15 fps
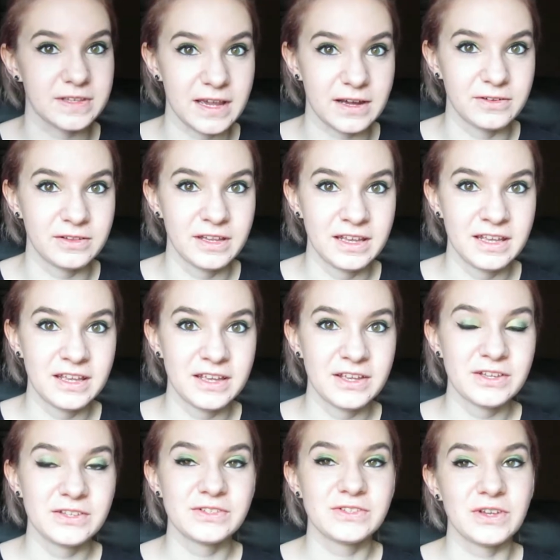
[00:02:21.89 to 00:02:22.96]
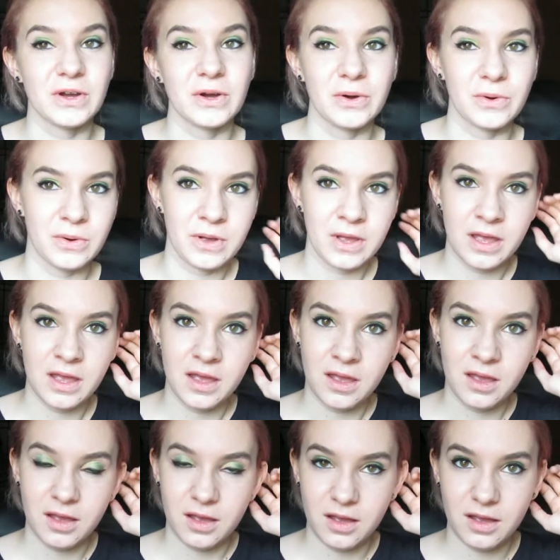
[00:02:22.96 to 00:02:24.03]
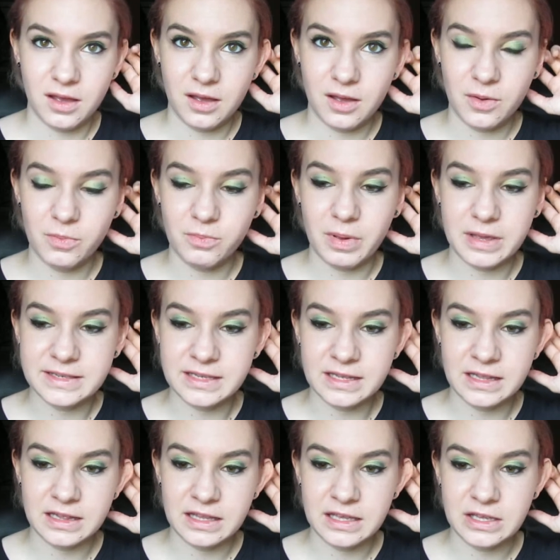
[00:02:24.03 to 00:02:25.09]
out. So basically